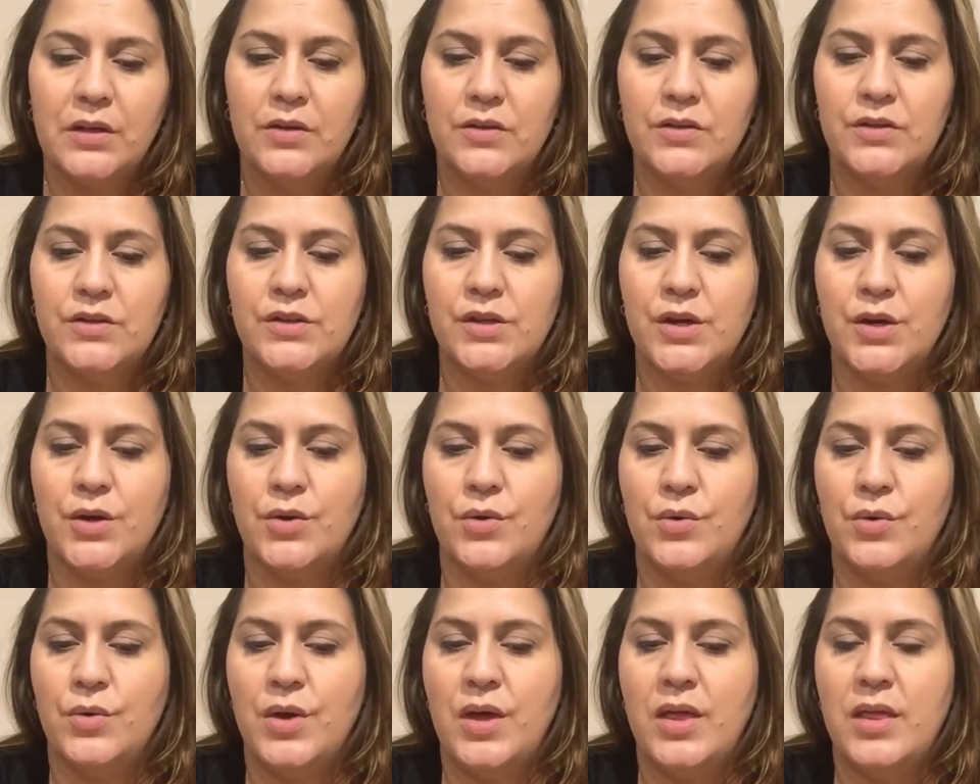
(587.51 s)

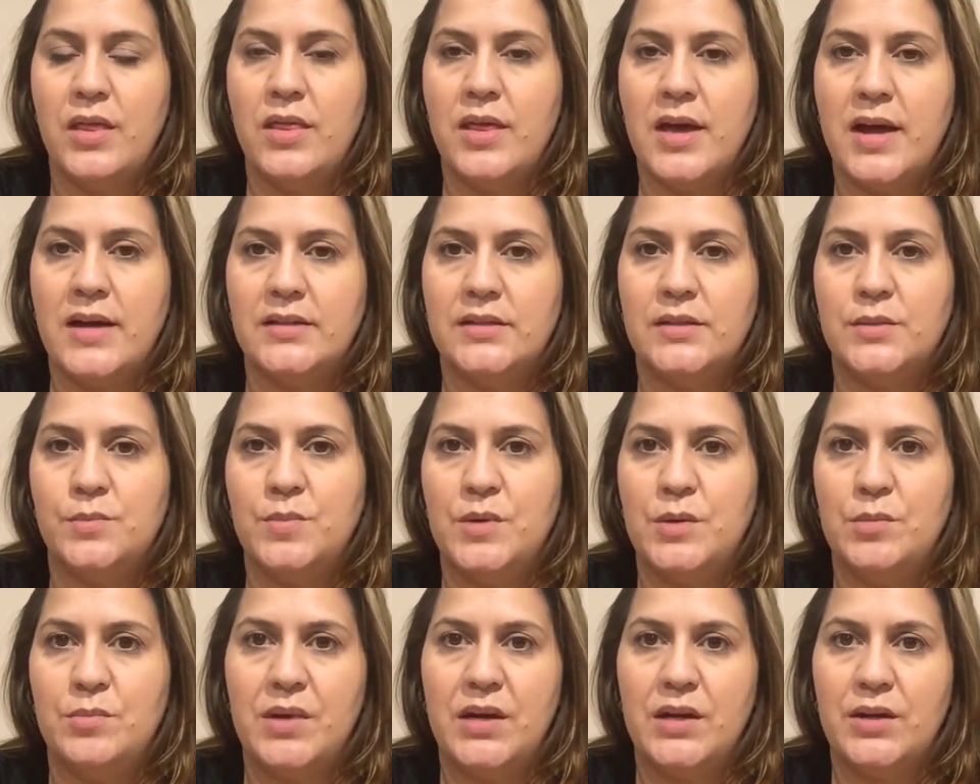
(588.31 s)
So that's
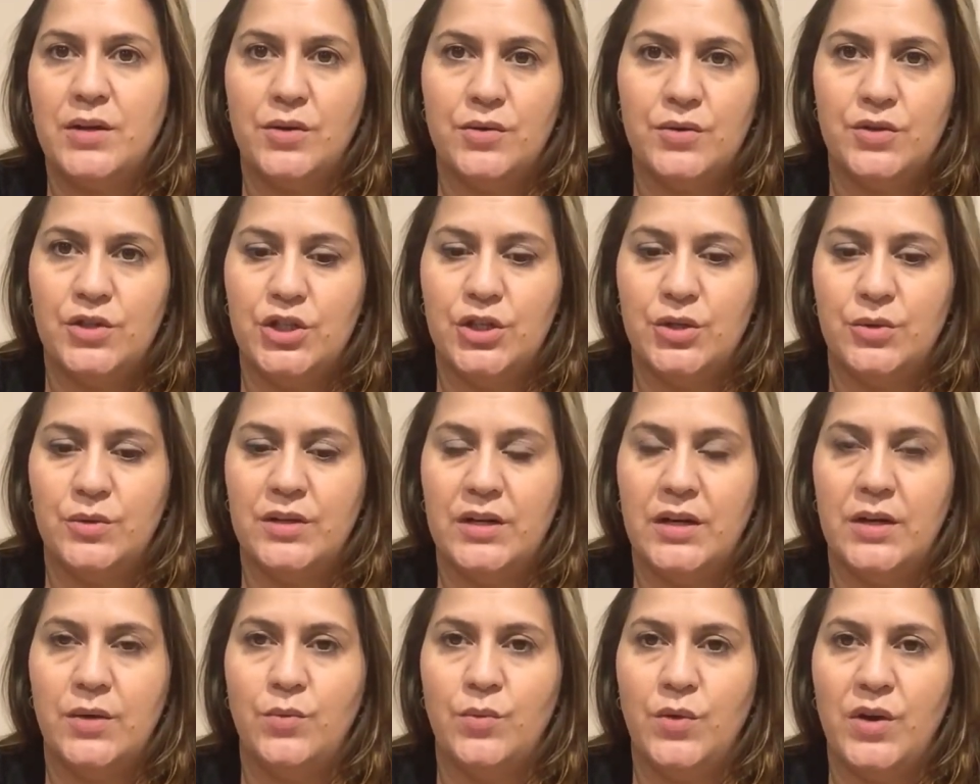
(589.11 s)
been my go-to,
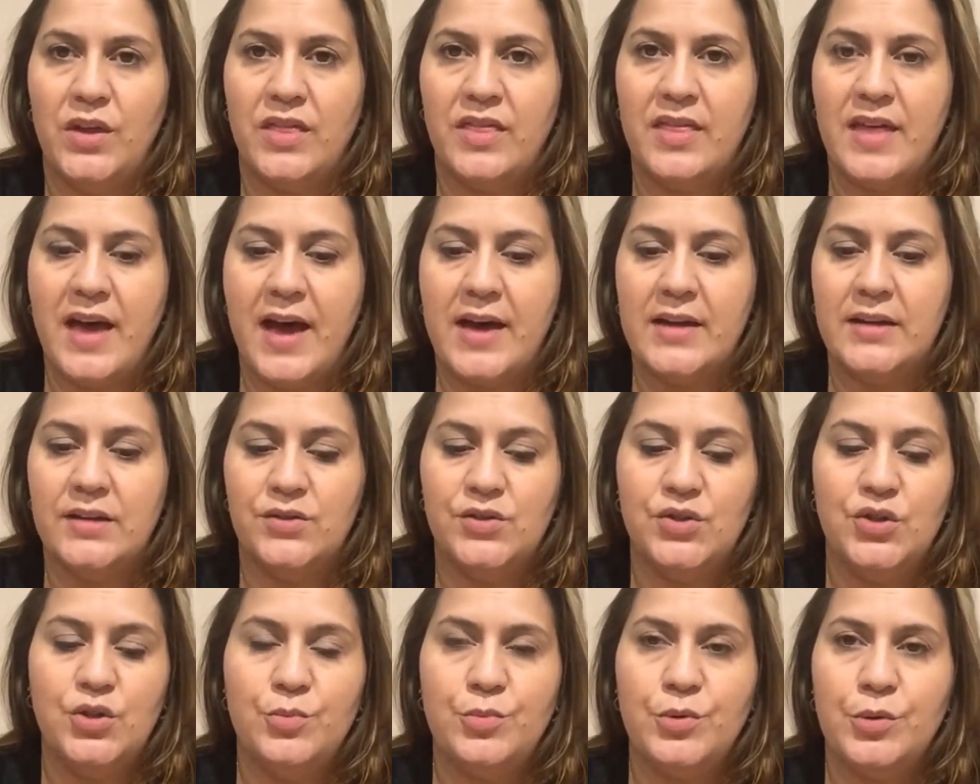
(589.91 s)
and with that
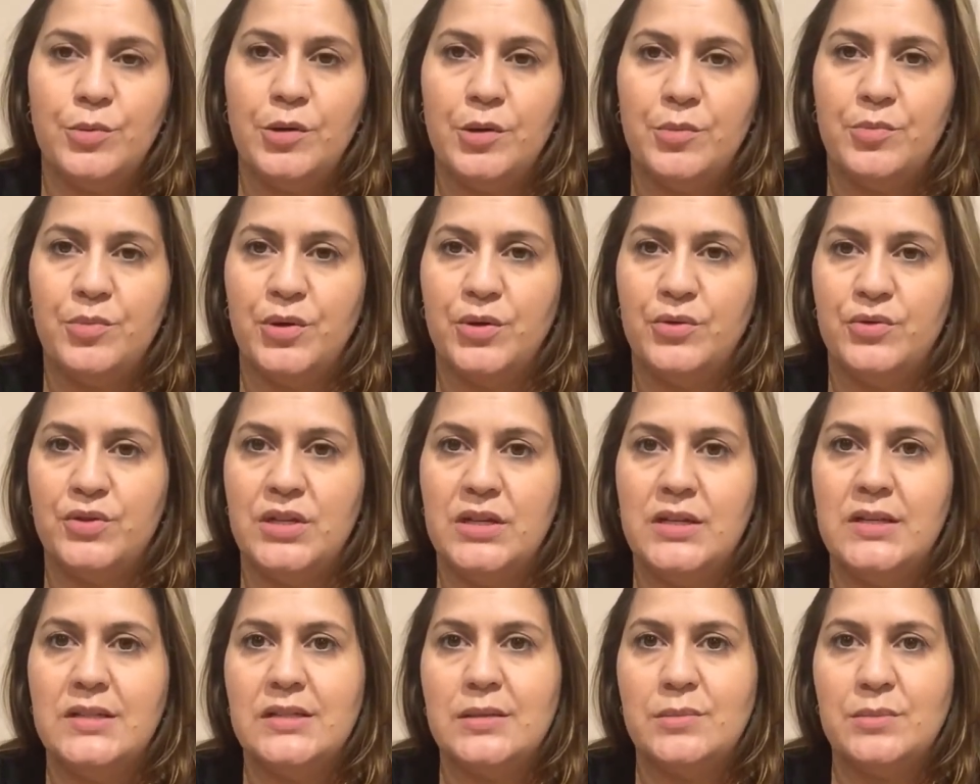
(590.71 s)
and 2 Premier
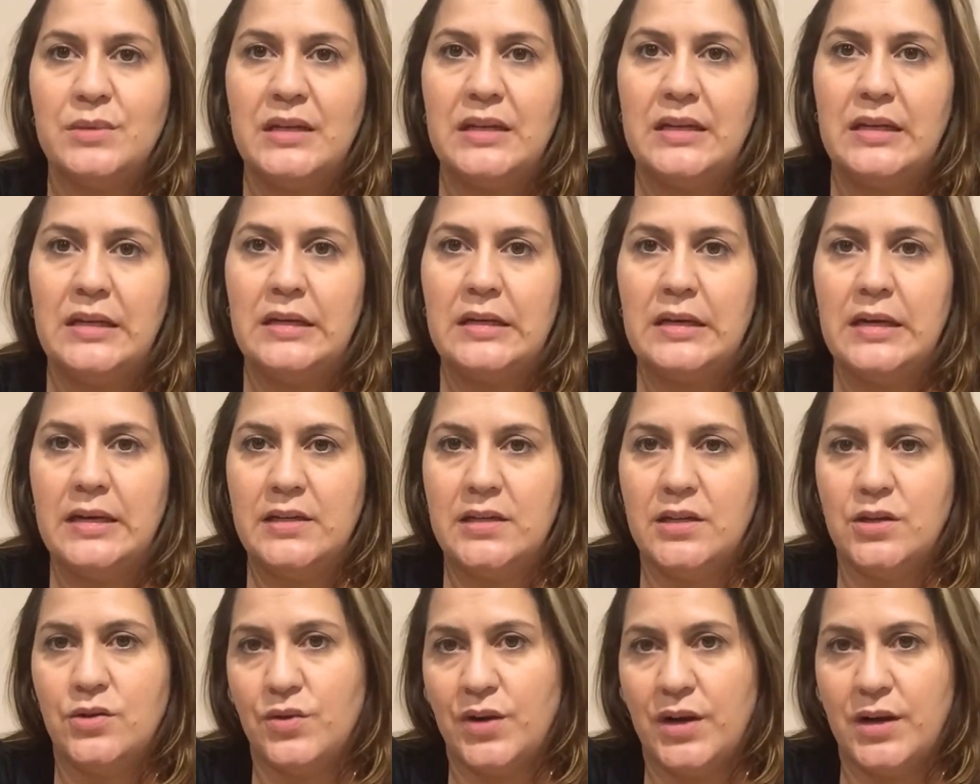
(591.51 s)
Proteins, I'm getting
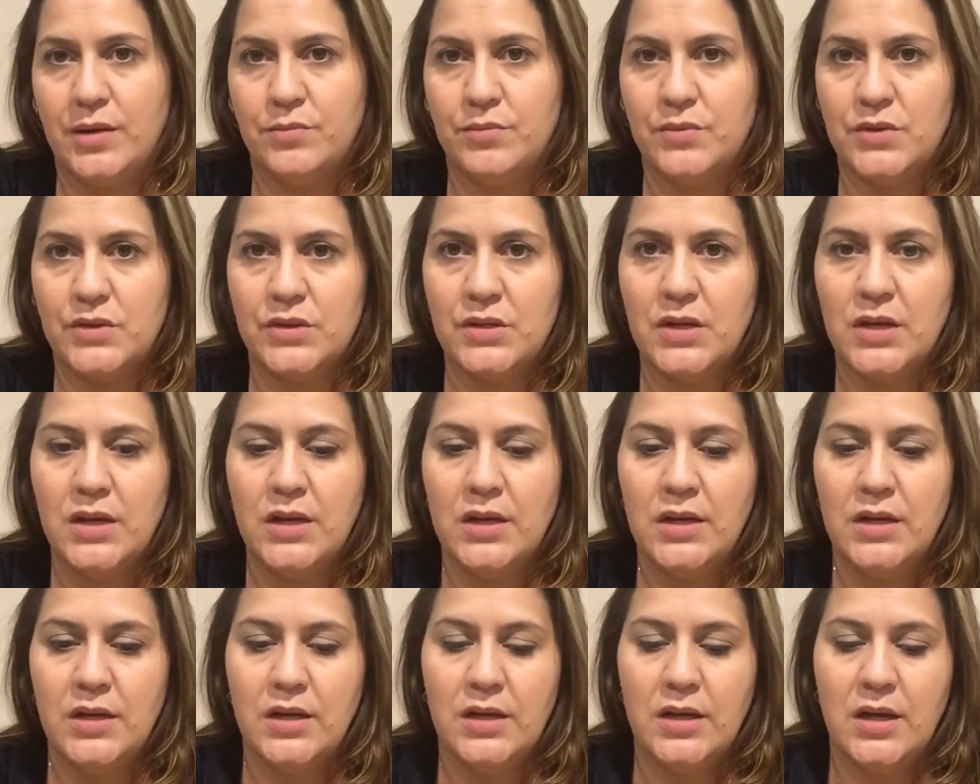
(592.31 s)
90 grams
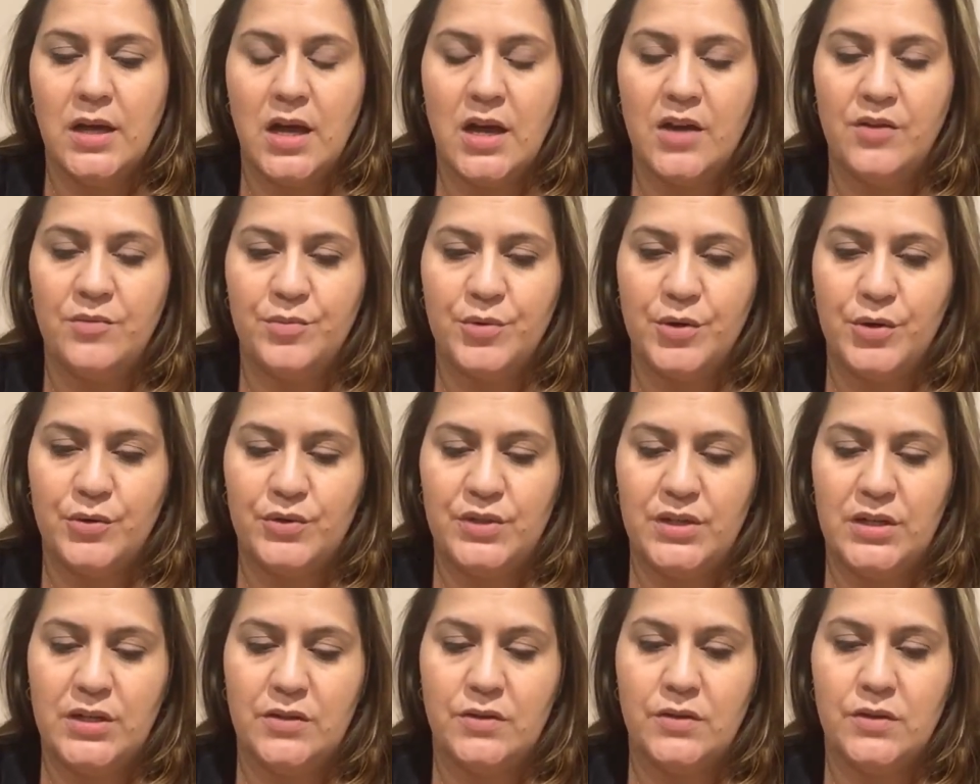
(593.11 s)
of
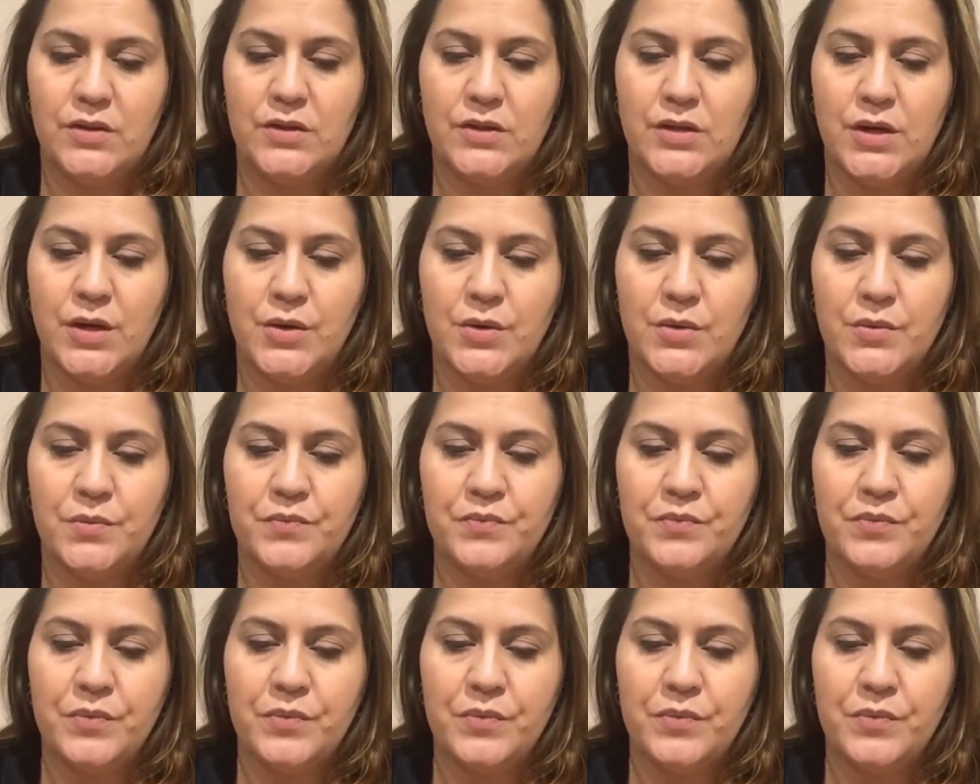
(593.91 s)
protein. So,